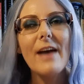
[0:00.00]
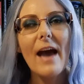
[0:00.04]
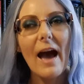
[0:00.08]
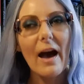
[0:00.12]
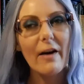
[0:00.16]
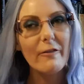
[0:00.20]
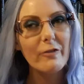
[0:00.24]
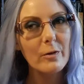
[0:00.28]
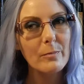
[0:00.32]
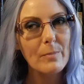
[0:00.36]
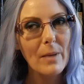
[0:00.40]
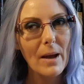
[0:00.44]

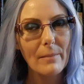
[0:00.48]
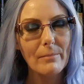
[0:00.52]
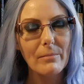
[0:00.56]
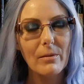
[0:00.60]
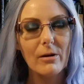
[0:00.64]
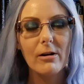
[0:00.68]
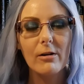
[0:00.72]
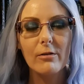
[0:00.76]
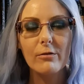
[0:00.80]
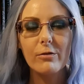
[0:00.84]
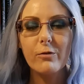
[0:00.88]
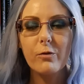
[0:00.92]
1/2 a
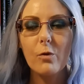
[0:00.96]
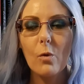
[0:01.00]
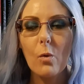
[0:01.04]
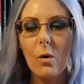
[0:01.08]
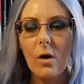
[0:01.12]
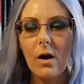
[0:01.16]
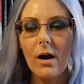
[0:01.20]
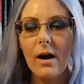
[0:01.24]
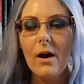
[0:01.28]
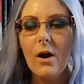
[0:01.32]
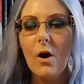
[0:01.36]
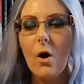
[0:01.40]
pepper
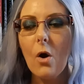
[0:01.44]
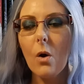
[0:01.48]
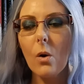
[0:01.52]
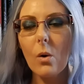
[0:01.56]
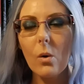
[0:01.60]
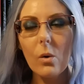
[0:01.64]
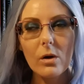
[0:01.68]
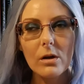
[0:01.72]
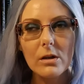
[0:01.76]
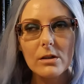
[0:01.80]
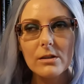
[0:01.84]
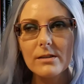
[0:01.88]
for
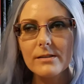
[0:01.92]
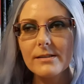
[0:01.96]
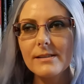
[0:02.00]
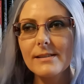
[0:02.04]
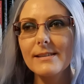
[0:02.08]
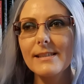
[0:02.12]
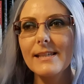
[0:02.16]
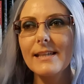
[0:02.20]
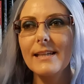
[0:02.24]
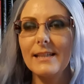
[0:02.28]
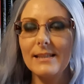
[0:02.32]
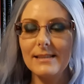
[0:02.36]
oral
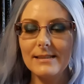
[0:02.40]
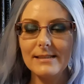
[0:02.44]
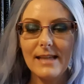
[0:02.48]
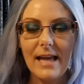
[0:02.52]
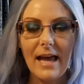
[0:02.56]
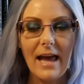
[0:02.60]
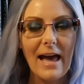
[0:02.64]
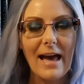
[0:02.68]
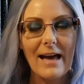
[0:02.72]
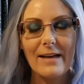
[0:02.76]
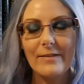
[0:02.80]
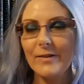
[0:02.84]
scenes,
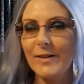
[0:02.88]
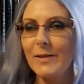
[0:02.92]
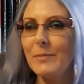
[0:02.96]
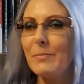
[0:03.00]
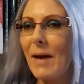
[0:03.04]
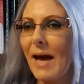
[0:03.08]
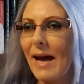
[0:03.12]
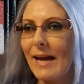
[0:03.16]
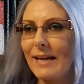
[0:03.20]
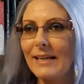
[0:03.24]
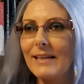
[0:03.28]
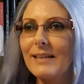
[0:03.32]
heavy
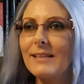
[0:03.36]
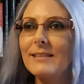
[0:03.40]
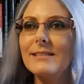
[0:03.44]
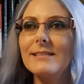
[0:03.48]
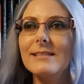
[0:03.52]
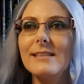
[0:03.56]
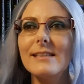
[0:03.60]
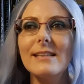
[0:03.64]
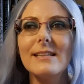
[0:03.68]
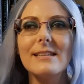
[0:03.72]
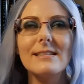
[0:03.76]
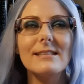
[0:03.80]
petting
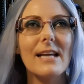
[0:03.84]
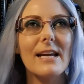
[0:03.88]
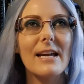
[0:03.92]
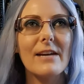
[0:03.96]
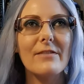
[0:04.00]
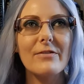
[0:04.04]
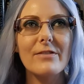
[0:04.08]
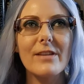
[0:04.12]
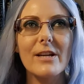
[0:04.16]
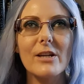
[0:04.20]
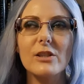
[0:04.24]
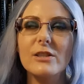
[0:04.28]
scenes,
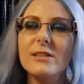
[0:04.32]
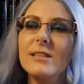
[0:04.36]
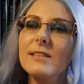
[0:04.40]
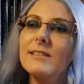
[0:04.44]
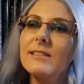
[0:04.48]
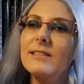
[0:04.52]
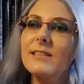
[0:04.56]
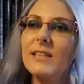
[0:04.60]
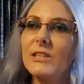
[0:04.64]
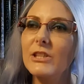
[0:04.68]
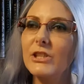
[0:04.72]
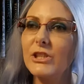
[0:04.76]
if there's
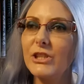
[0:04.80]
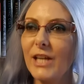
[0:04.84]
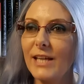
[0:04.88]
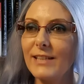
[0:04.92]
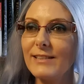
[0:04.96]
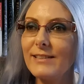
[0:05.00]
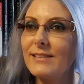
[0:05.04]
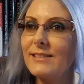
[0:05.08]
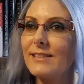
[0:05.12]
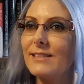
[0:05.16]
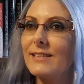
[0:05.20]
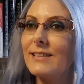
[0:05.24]

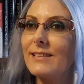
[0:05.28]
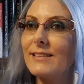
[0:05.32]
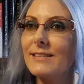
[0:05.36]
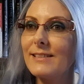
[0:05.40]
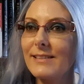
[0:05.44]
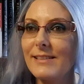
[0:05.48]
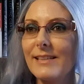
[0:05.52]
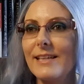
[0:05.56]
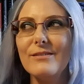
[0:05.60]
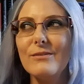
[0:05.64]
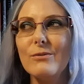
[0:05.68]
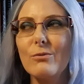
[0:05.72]
suggested
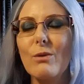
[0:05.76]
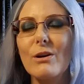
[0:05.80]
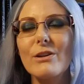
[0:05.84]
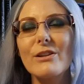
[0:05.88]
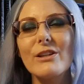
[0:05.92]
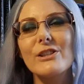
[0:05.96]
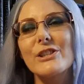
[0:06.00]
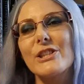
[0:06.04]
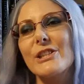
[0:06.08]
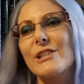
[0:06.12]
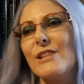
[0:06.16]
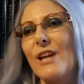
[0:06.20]
scenes where
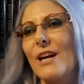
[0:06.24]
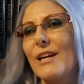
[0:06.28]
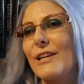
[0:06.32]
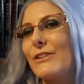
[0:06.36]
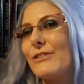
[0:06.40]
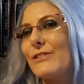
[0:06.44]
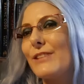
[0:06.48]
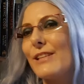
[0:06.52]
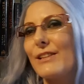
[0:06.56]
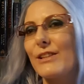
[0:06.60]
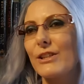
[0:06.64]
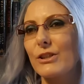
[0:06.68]
they're just not
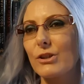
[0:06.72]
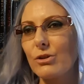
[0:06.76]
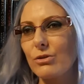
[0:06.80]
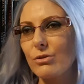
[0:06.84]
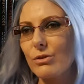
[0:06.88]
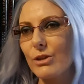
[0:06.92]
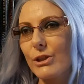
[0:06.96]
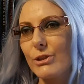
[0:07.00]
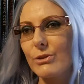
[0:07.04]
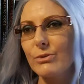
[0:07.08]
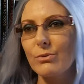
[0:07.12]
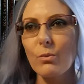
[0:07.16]
using the
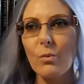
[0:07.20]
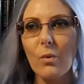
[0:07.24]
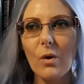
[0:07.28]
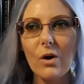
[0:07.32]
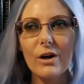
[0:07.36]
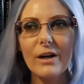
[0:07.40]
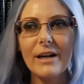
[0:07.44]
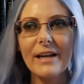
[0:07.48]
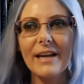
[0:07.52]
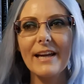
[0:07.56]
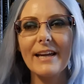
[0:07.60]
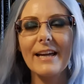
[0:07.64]
crude
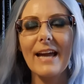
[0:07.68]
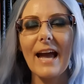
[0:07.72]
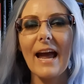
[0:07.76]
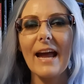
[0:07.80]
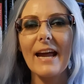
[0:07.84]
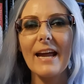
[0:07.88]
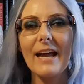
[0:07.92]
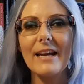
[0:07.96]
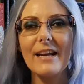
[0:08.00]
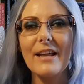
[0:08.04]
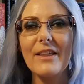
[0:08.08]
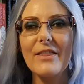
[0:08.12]
wording
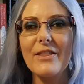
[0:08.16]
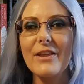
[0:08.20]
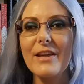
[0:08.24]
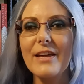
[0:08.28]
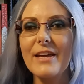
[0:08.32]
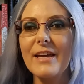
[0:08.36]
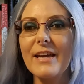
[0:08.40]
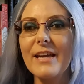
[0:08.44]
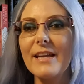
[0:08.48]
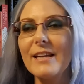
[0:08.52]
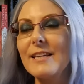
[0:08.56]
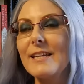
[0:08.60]
and
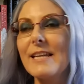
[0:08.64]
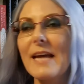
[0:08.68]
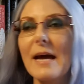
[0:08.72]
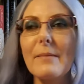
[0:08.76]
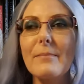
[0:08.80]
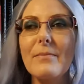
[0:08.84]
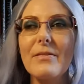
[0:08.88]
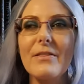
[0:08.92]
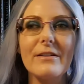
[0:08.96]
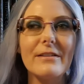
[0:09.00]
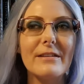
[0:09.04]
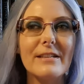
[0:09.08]
the
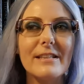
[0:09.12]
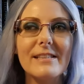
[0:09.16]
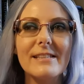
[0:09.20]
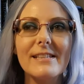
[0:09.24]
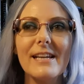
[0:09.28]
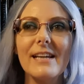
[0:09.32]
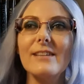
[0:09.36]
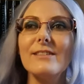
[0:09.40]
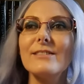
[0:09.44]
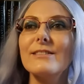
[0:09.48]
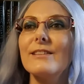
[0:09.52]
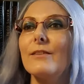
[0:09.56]
in-depth
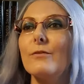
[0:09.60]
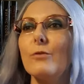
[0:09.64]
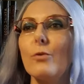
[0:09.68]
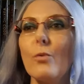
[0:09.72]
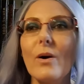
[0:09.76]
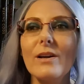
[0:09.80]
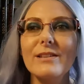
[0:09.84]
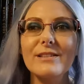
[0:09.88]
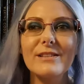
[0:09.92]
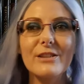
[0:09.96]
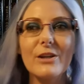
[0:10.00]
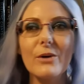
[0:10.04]
details of
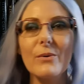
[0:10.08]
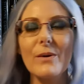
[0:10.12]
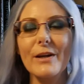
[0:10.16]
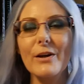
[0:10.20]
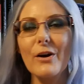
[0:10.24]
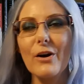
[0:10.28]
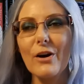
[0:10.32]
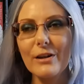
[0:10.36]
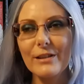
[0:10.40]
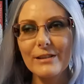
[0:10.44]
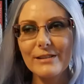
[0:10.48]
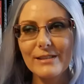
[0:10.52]
what's
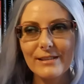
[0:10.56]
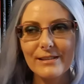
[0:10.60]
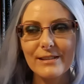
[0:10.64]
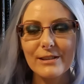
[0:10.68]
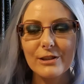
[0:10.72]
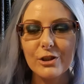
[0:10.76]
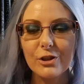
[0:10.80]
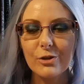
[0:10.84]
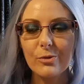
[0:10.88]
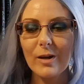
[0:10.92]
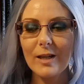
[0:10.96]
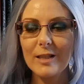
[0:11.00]
going on in the
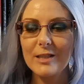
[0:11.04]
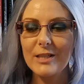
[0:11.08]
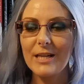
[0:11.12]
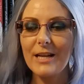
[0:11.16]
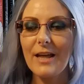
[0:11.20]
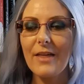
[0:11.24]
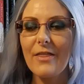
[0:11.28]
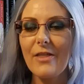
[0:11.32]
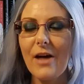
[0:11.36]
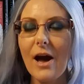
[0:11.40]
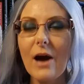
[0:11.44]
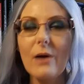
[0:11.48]

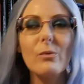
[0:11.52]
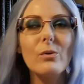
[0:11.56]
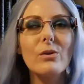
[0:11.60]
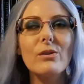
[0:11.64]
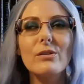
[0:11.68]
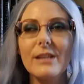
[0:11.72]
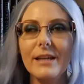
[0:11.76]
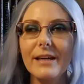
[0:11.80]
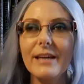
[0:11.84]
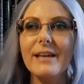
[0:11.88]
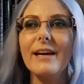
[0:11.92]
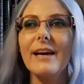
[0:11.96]
situation, that
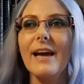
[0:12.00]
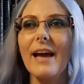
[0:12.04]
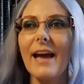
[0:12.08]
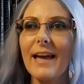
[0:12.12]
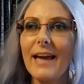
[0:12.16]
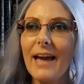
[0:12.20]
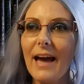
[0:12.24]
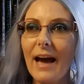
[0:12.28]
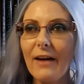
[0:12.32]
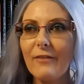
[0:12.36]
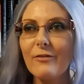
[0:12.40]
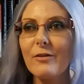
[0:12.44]
will get a
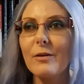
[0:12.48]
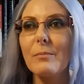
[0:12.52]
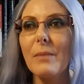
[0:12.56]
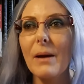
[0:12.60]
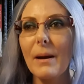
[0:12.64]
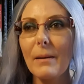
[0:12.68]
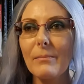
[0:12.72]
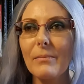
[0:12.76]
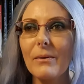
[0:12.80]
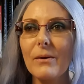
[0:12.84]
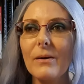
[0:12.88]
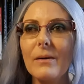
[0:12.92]
1/2 a
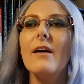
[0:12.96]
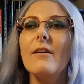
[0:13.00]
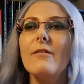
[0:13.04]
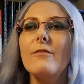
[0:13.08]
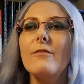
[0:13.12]
pepper.